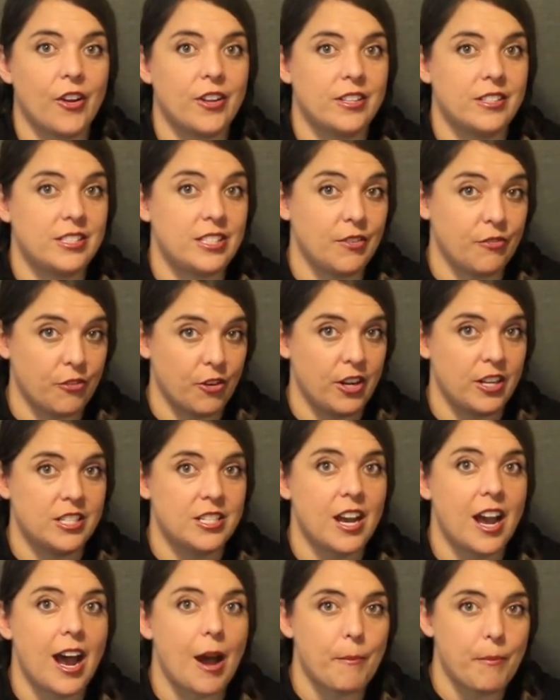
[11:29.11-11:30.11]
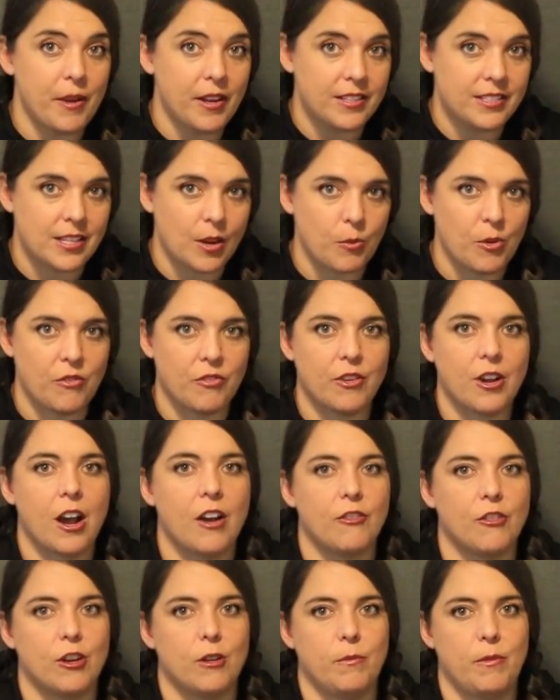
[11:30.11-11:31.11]
on different topics that we've
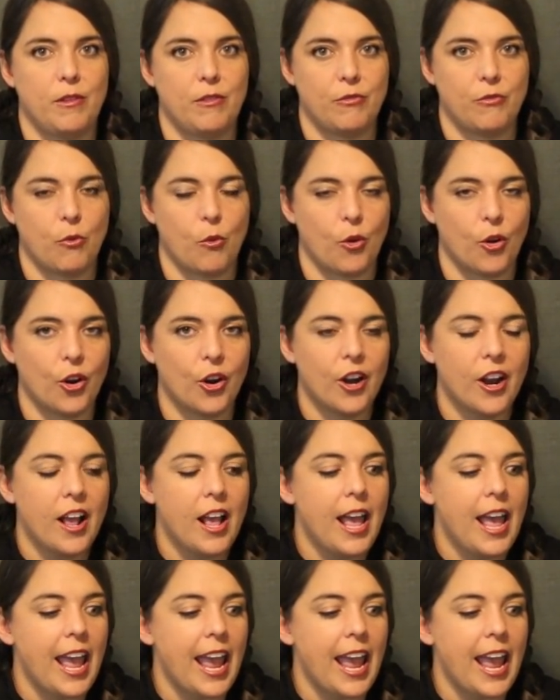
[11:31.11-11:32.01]
covered before